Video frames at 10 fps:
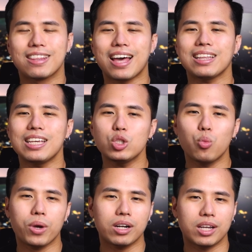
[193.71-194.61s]
That is
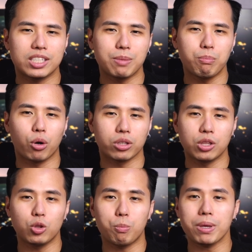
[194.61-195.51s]
where it's
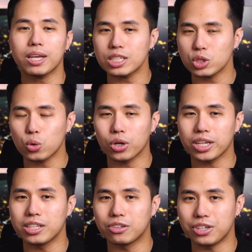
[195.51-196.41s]
important to pick a store
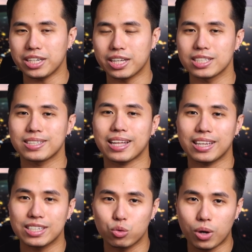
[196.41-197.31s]
in Green Hills that
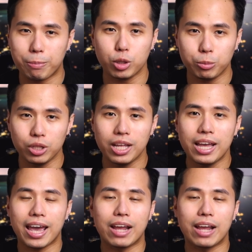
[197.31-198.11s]
is reputable